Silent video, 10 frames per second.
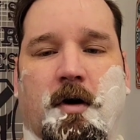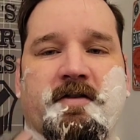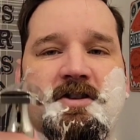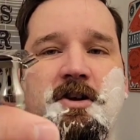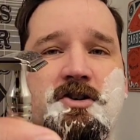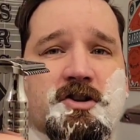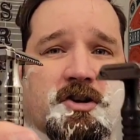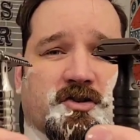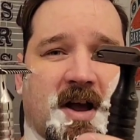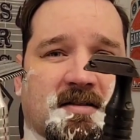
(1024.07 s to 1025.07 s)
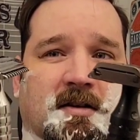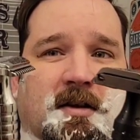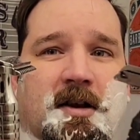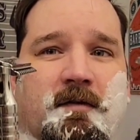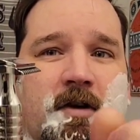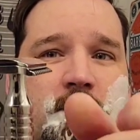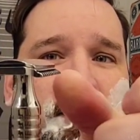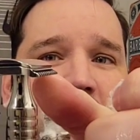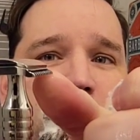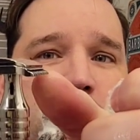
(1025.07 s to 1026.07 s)
Obviously, they're drastically different, but
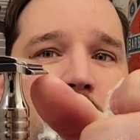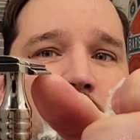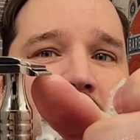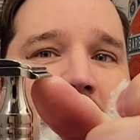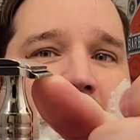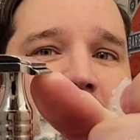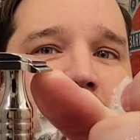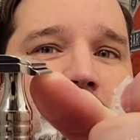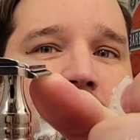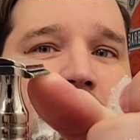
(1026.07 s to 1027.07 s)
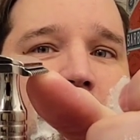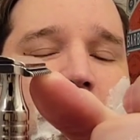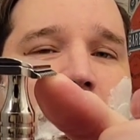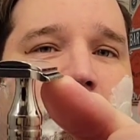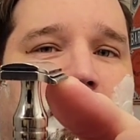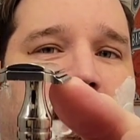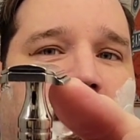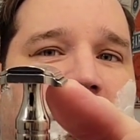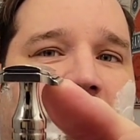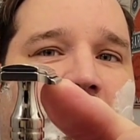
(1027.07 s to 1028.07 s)
they both have a
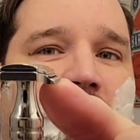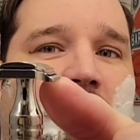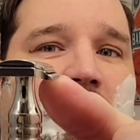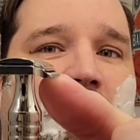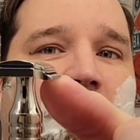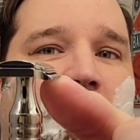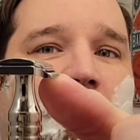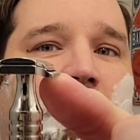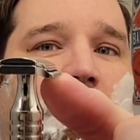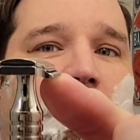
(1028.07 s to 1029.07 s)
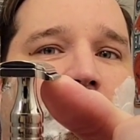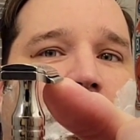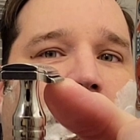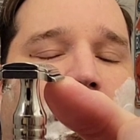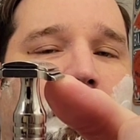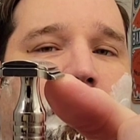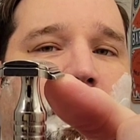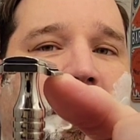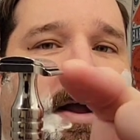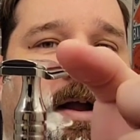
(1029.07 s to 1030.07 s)
very significant
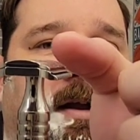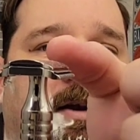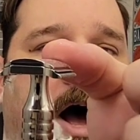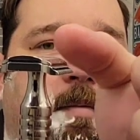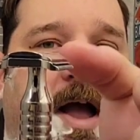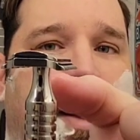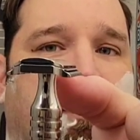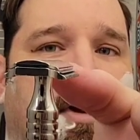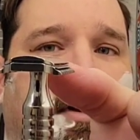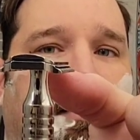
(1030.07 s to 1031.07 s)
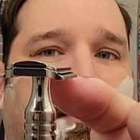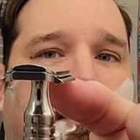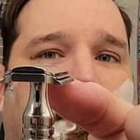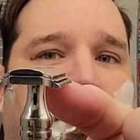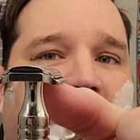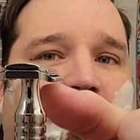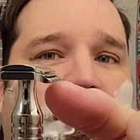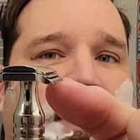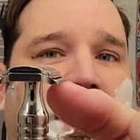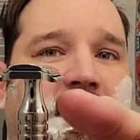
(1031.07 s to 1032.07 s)
blade top cap and base
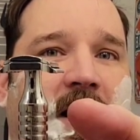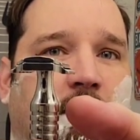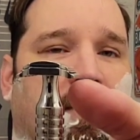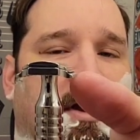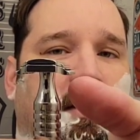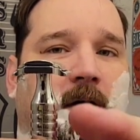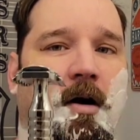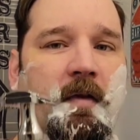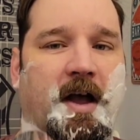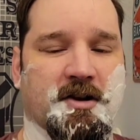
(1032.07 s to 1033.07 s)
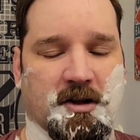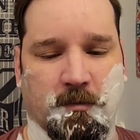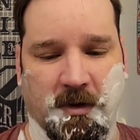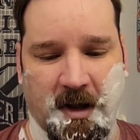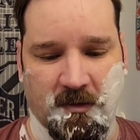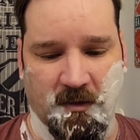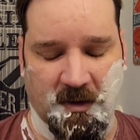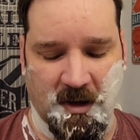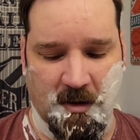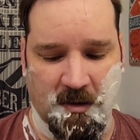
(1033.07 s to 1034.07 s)
plate clamping on the edge of the blade, so
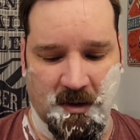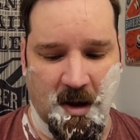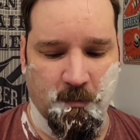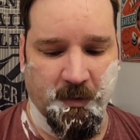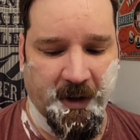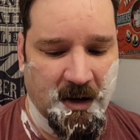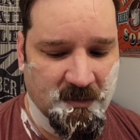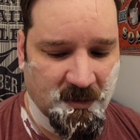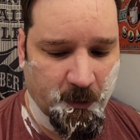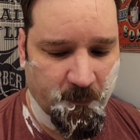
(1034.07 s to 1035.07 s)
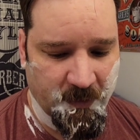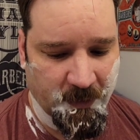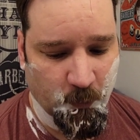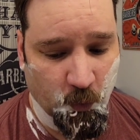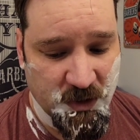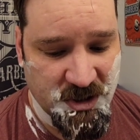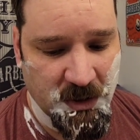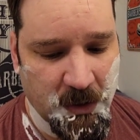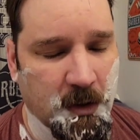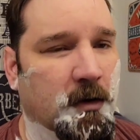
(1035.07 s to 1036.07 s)
that that blade is held very
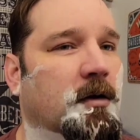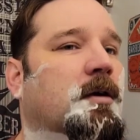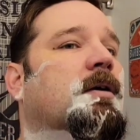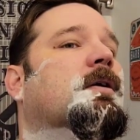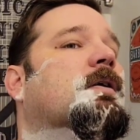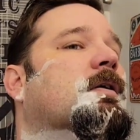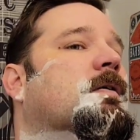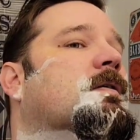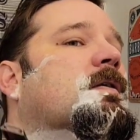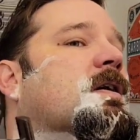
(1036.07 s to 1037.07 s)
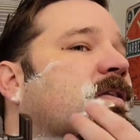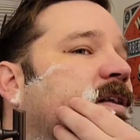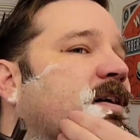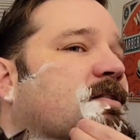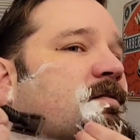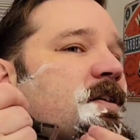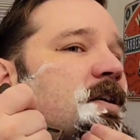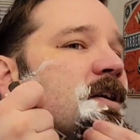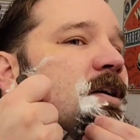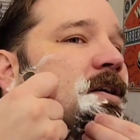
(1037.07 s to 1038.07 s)
rigidly. I think that's a
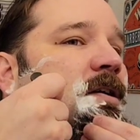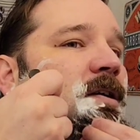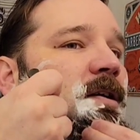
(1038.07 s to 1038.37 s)
very